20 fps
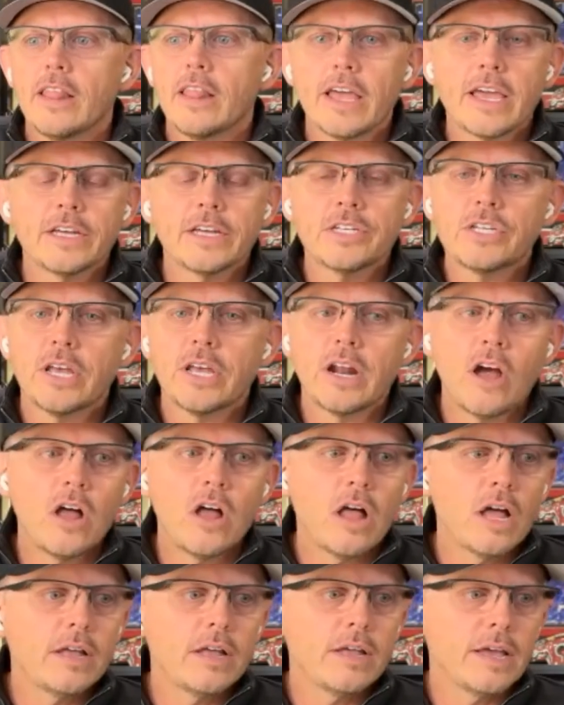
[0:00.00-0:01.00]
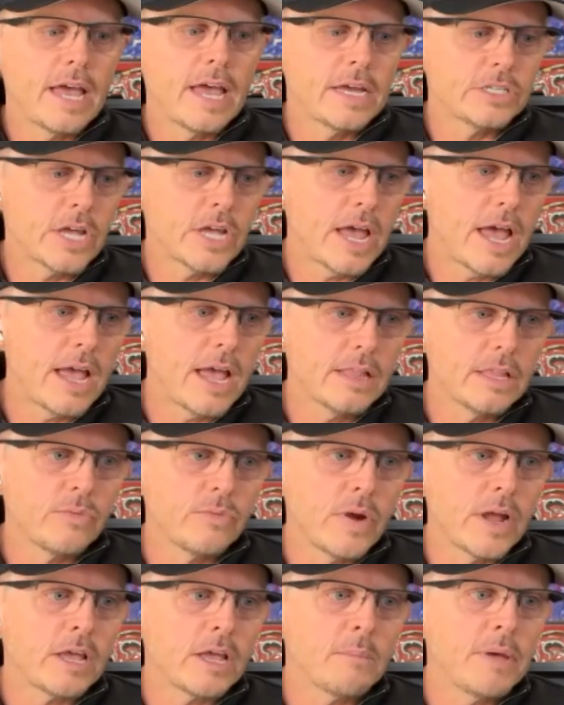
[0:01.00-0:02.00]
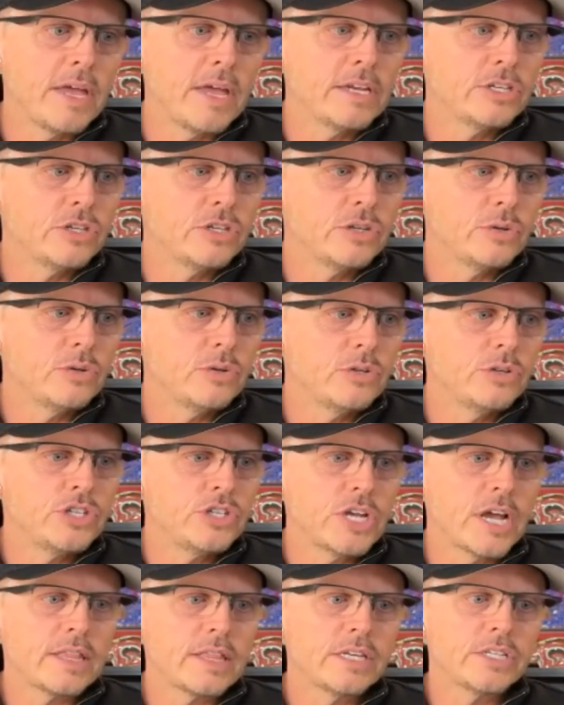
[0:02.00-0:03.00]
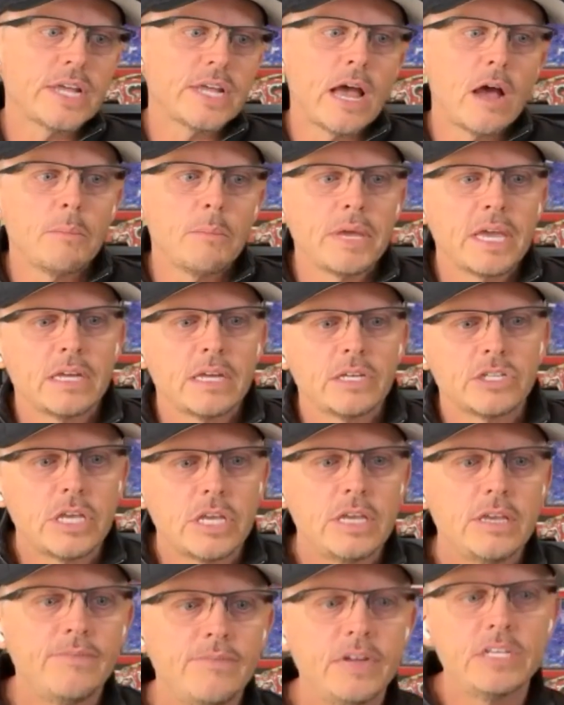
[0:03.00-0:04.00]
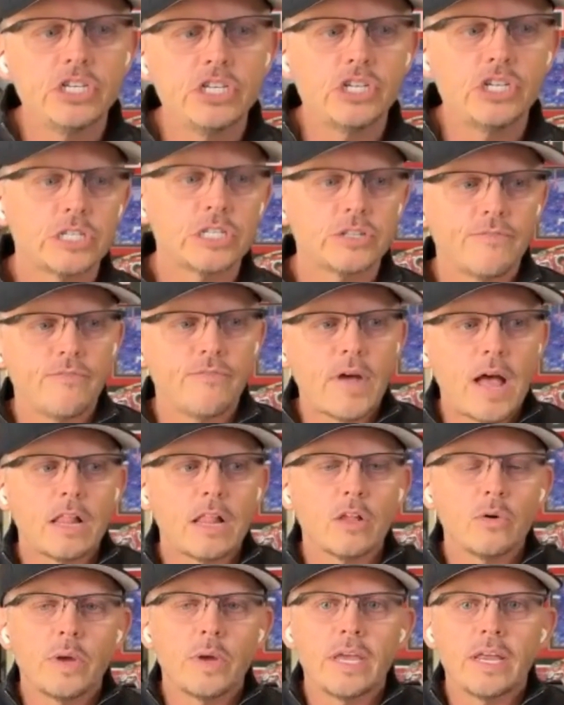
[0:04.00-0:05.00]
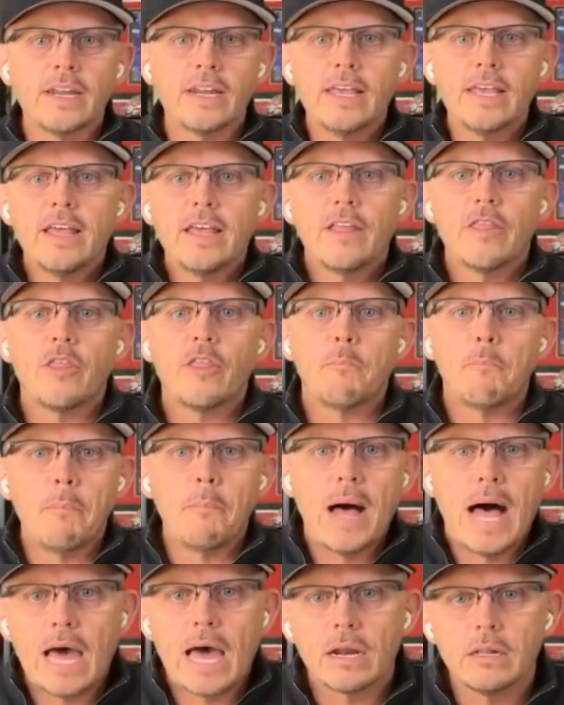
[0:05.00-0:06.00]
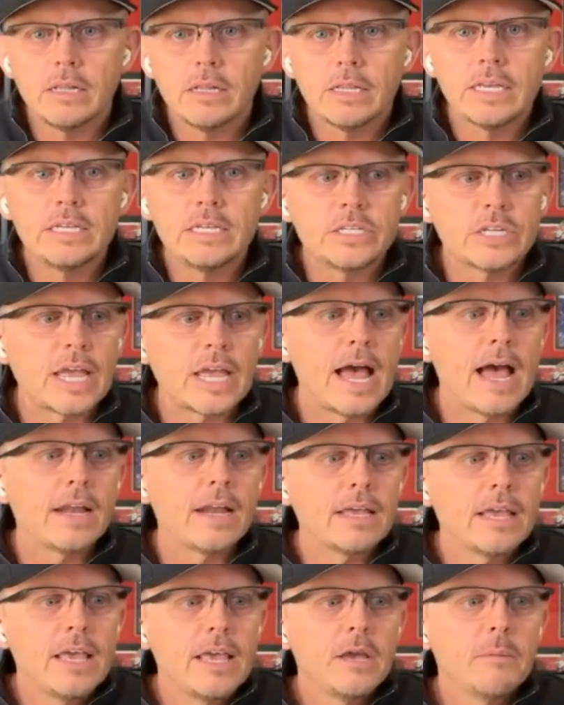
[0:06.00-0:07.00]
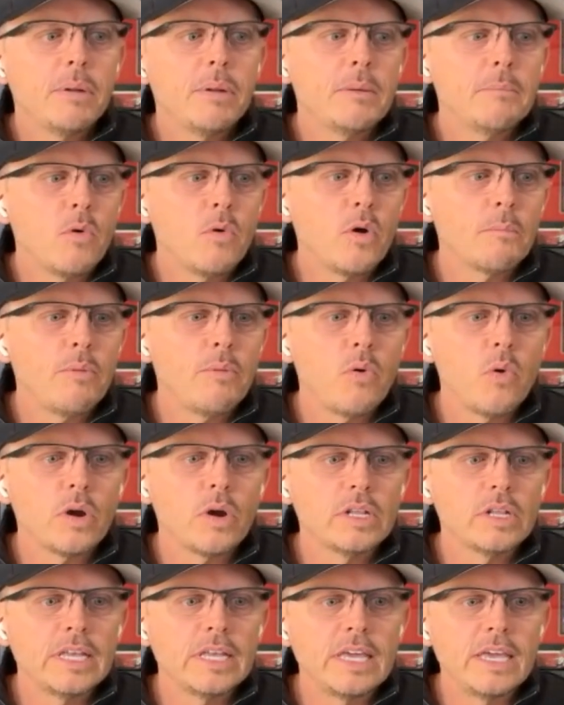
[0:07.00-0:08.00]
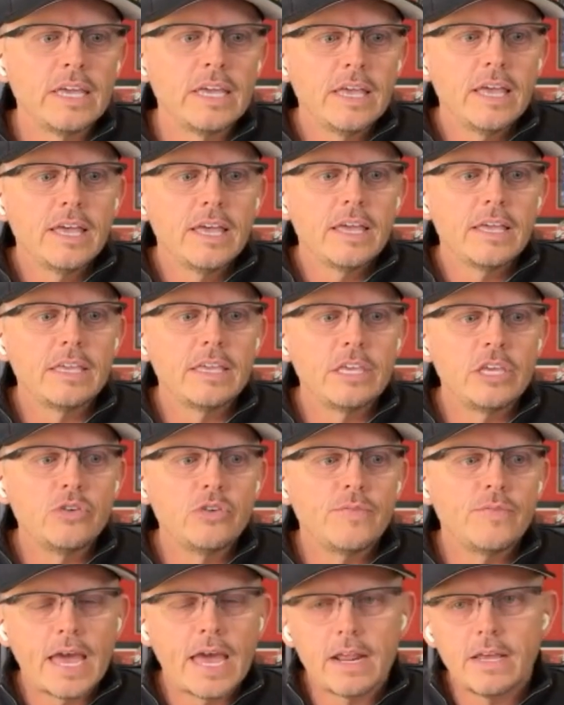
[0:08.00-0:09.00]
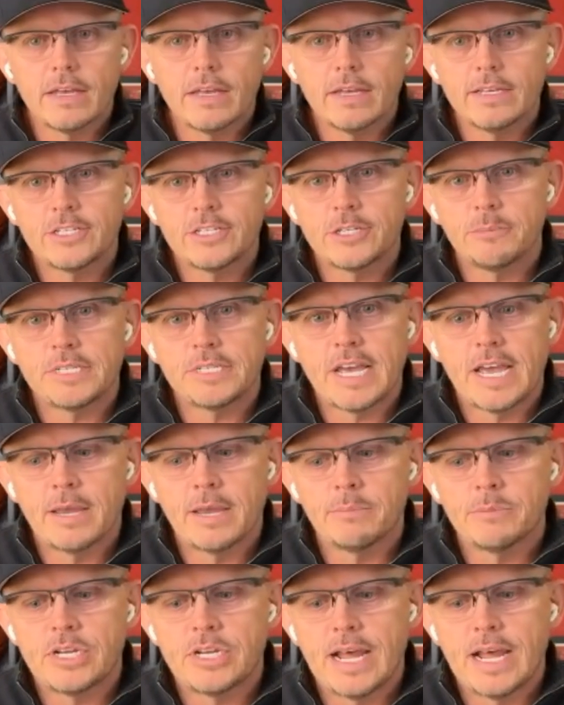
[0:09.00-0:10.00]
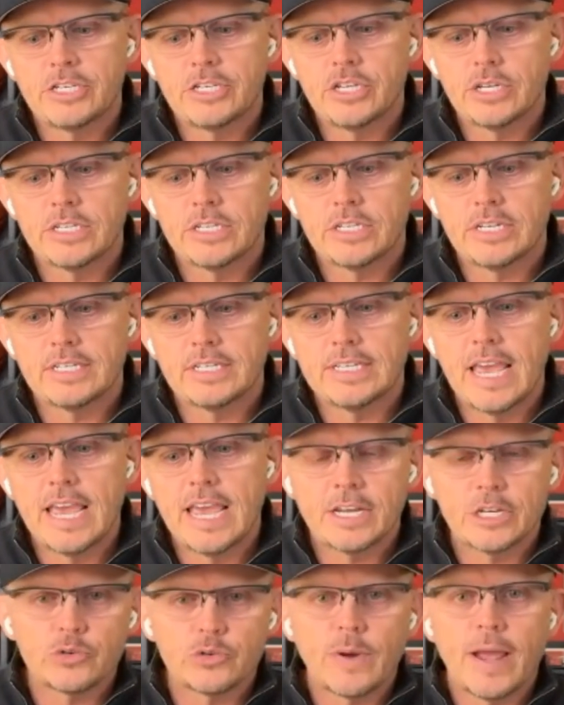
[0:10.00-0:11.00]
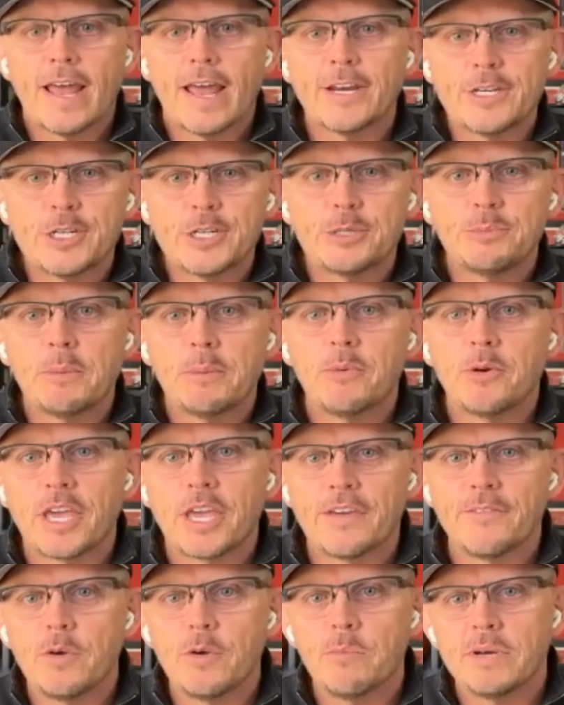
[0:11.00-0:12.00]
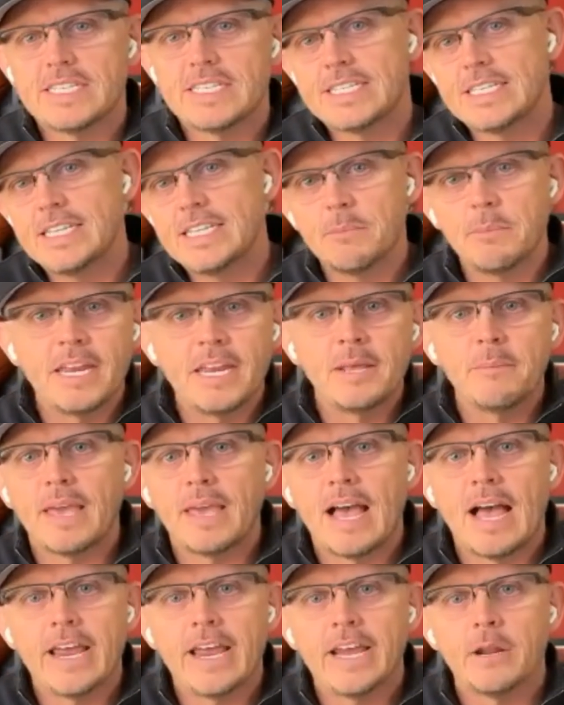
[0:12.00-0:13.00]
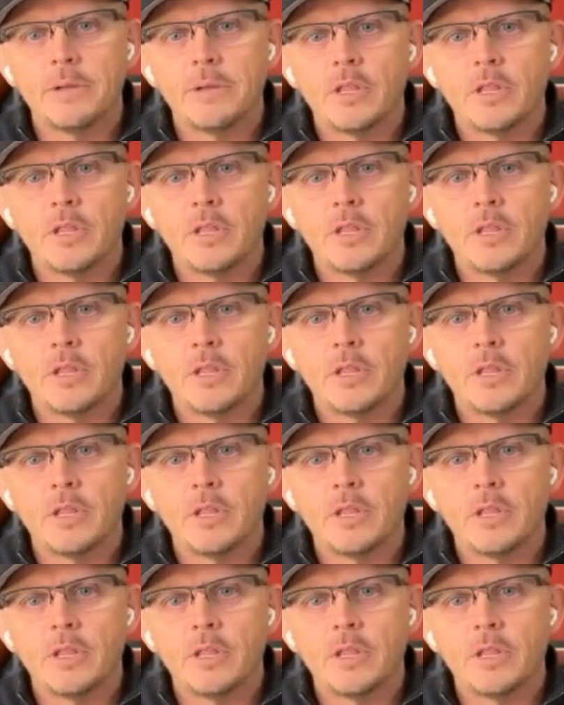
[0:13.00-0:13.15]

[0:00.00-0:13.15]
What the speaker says: like I said, guys, I highly recommend you check this out because even just following the model he's got, but more importantly, you've got to sometimes not just take strategies people give you, but see the meaning behind them.